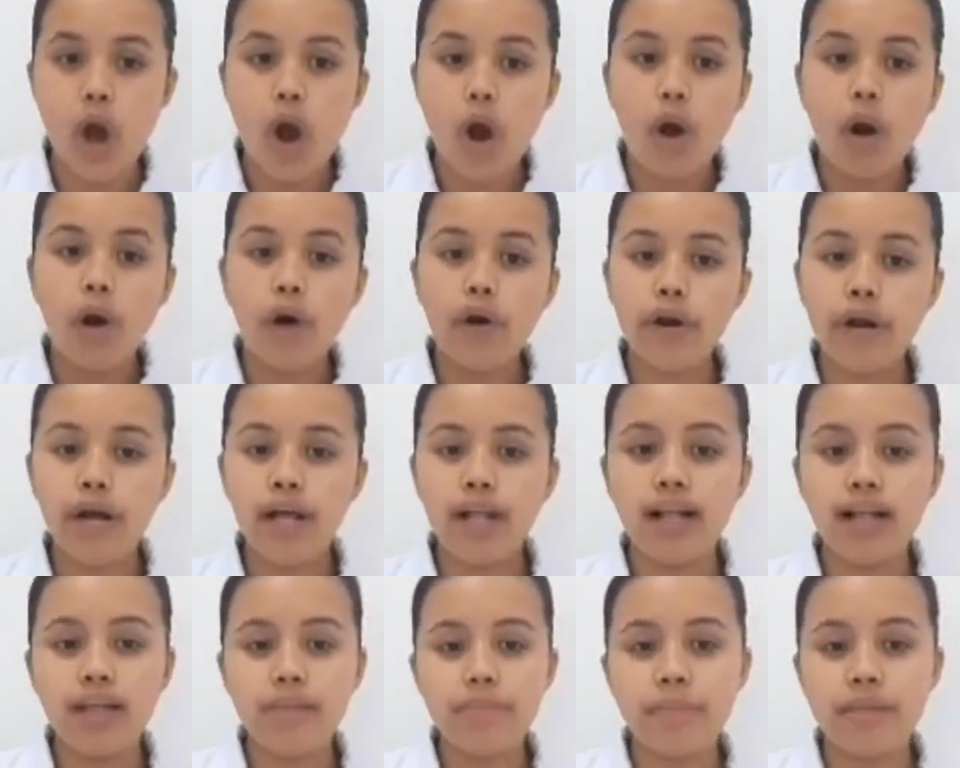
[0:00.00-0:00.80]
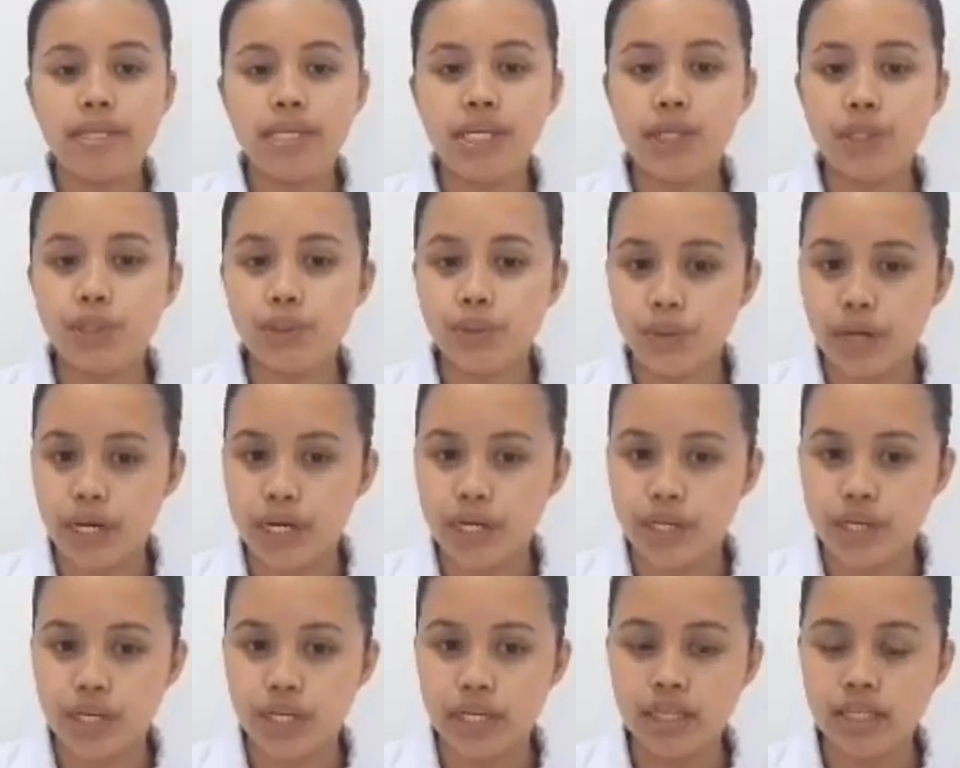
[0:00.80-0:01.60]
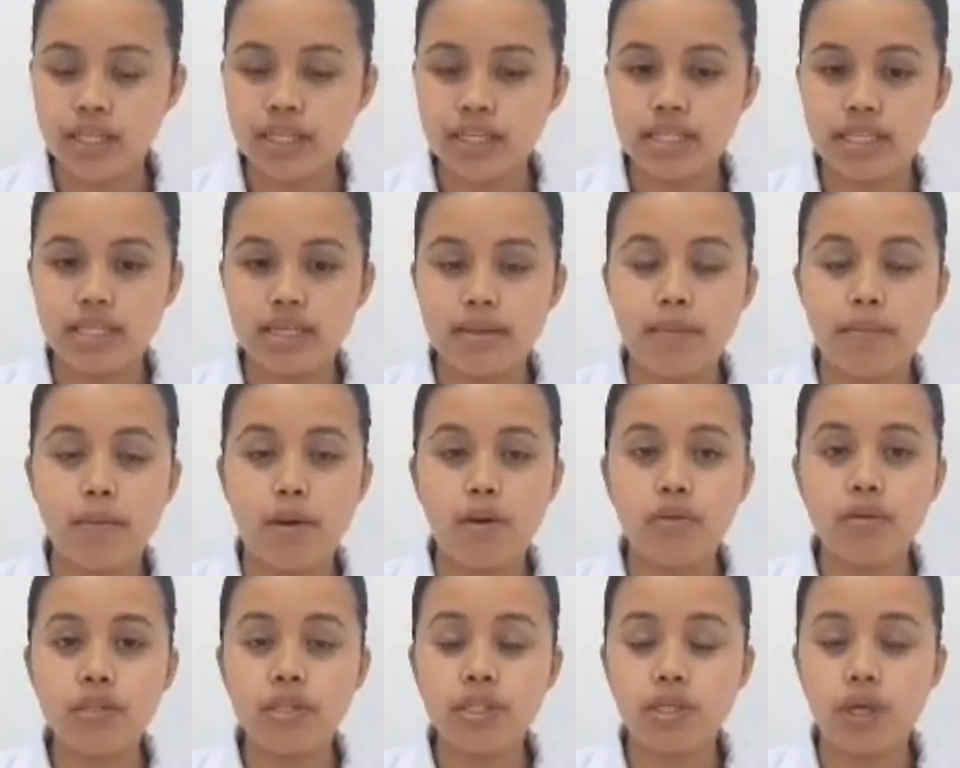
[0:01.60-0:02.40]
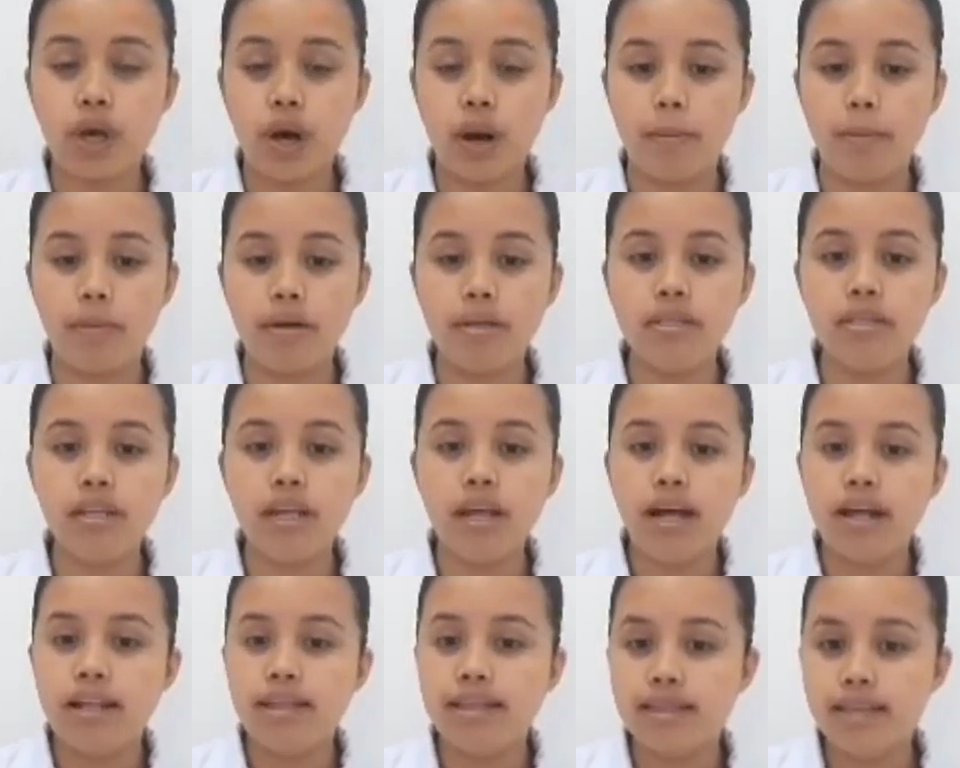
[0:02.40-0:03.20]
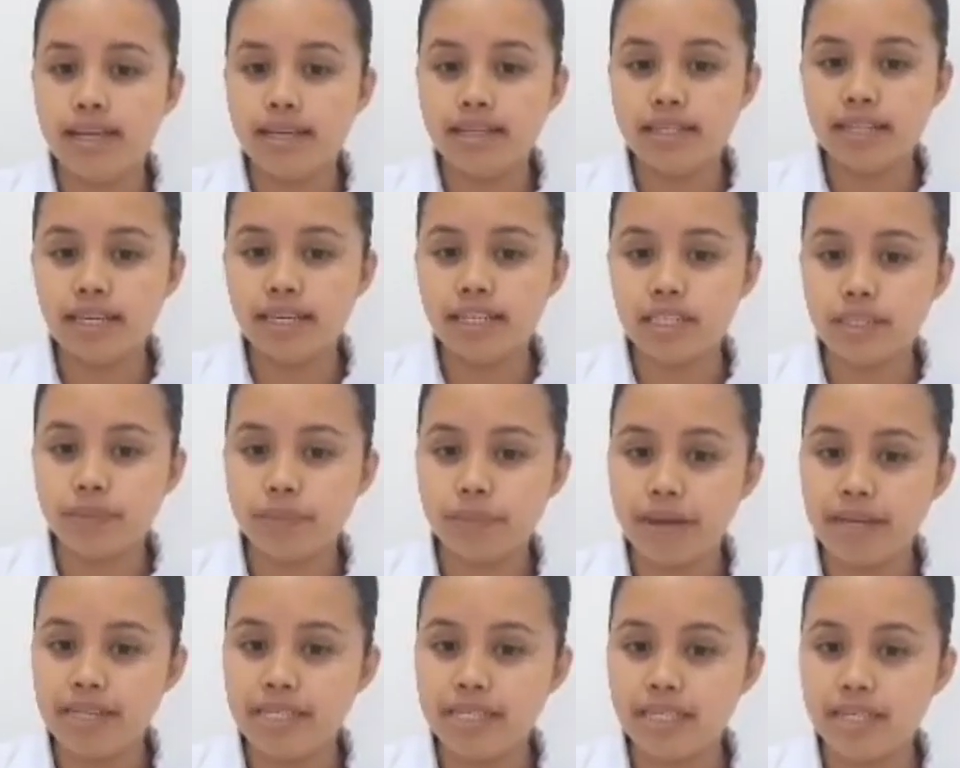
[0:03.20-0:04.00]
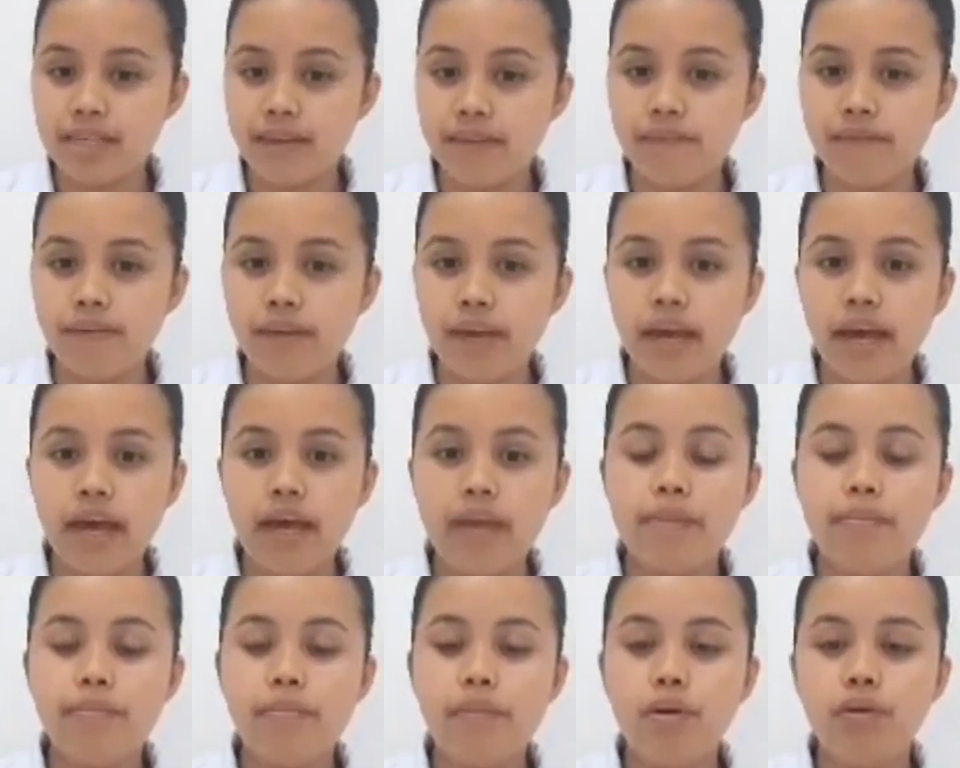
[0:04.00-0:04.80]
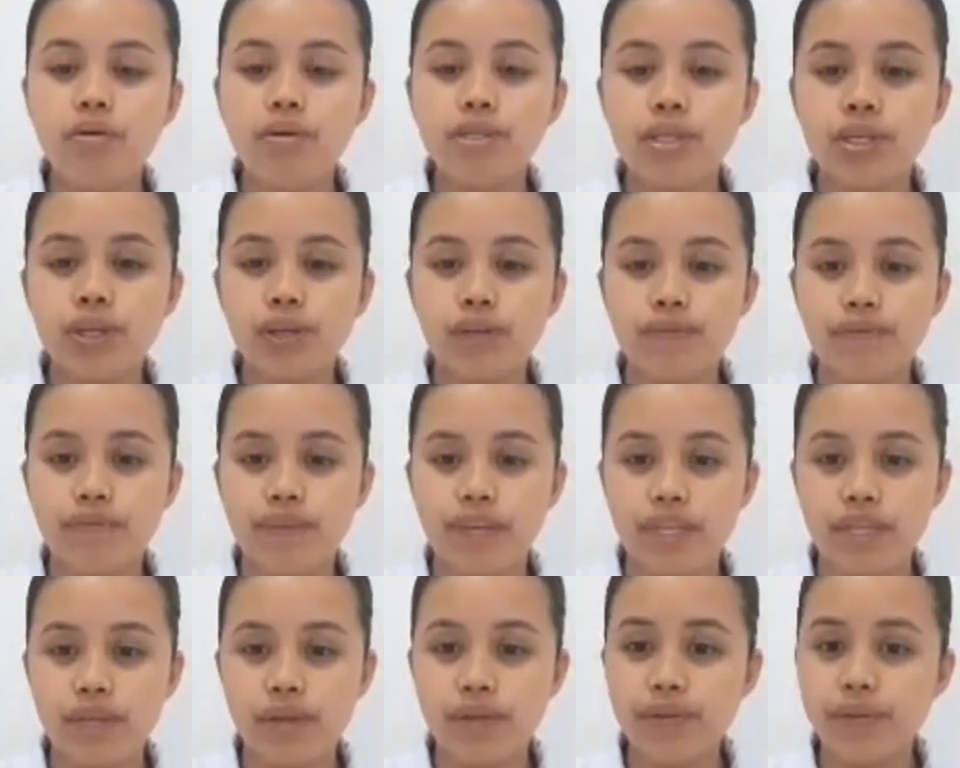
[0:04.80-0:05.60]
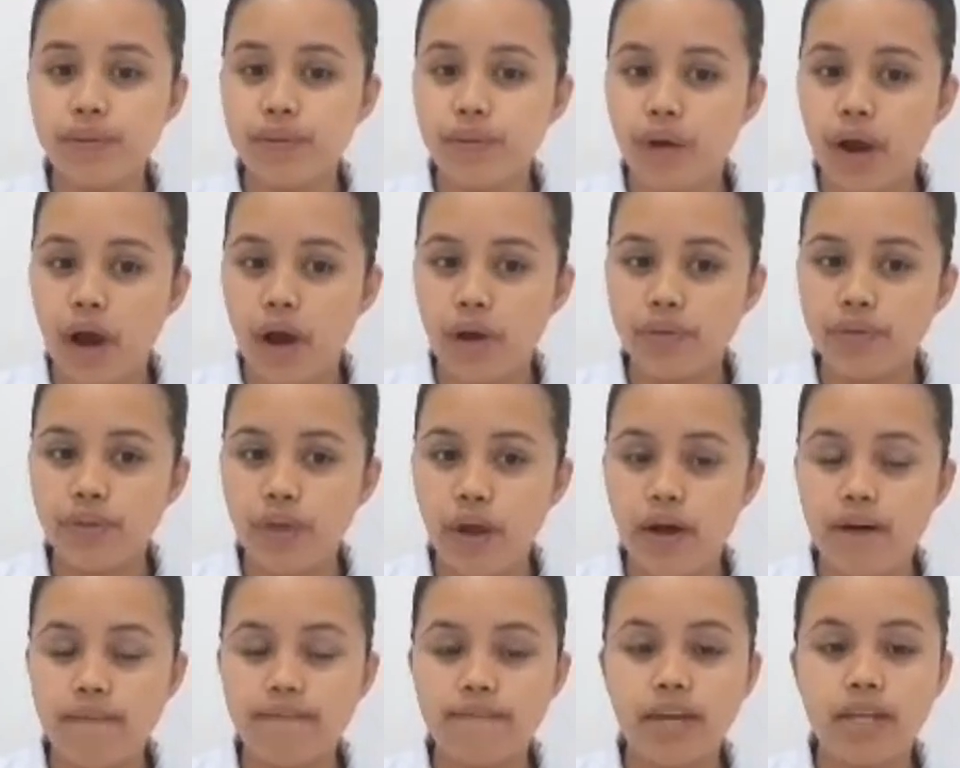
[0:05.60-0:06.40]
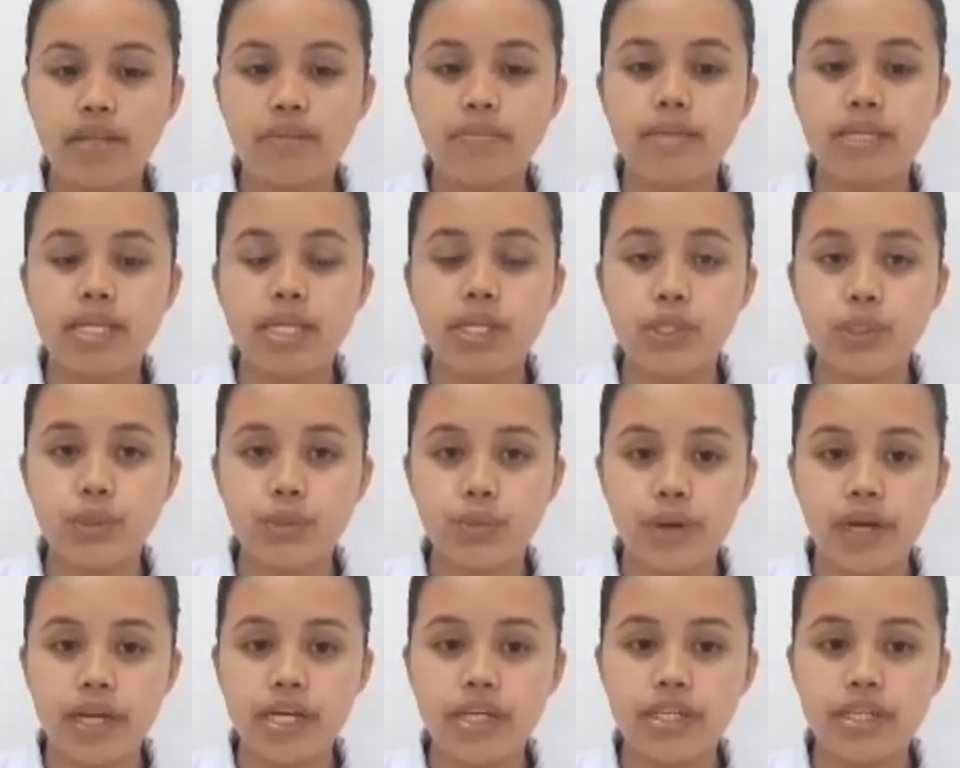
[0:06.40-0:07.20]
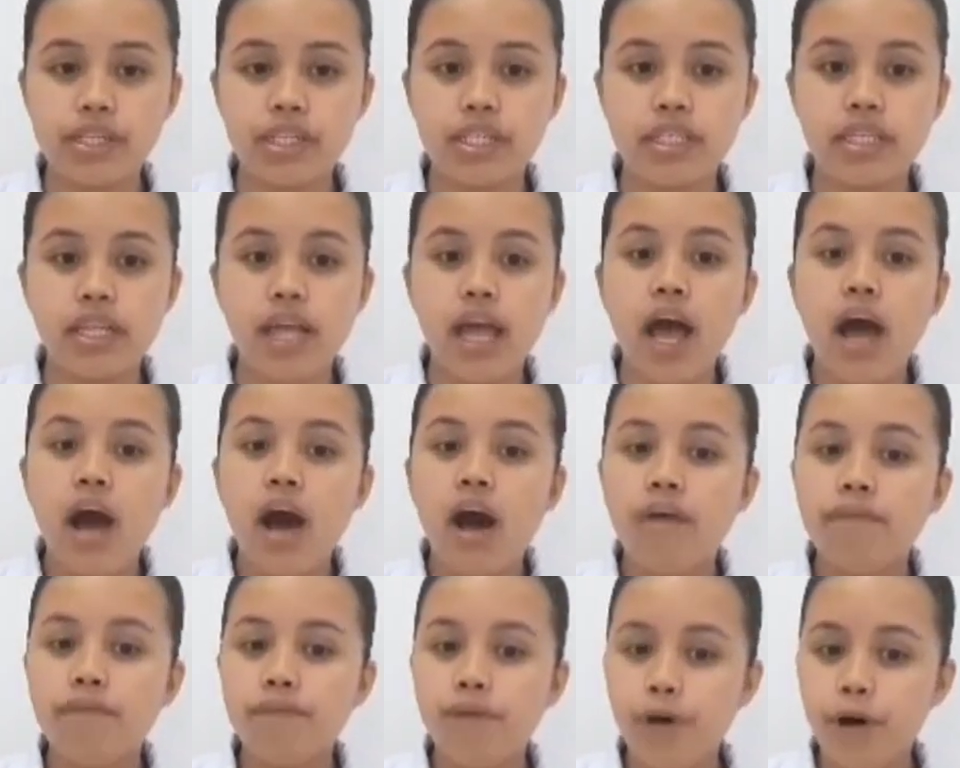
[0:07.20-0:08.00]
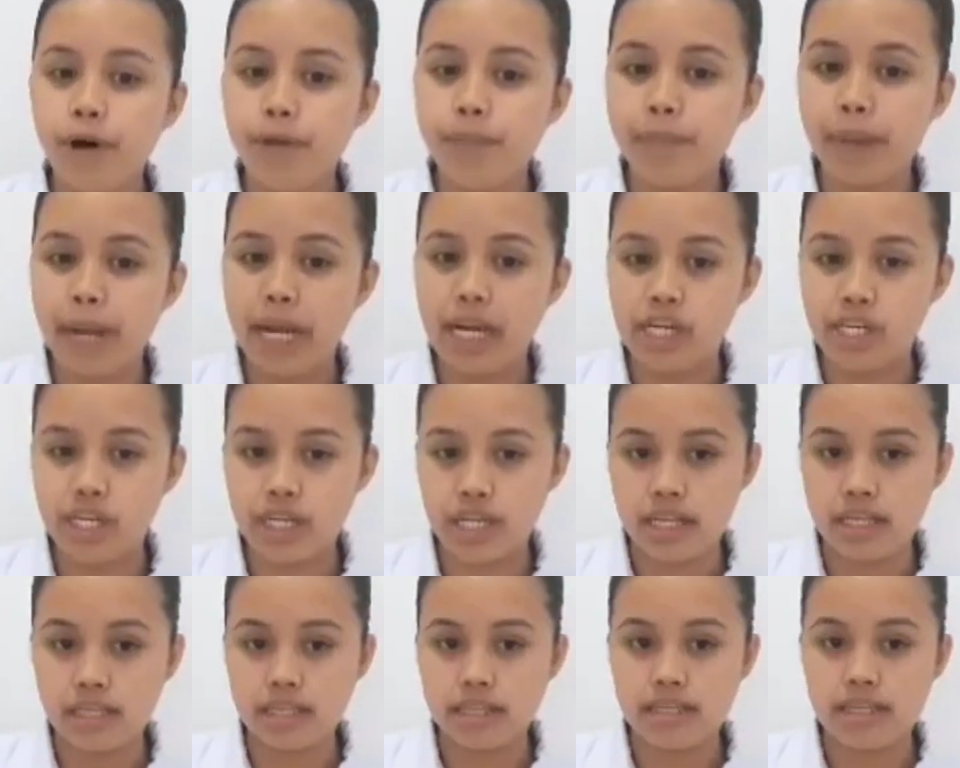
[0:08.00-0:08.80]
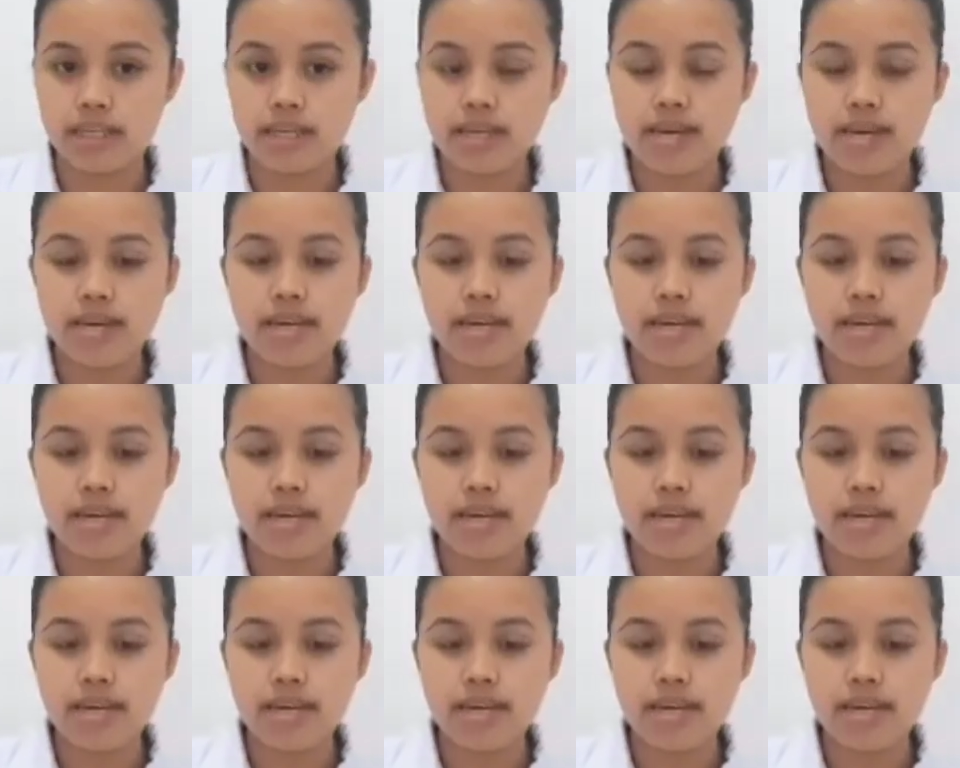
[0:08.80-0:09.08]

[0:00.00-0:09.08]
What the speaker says: Oral administration is the most common, less expensive, and most convenient route of administration for patients.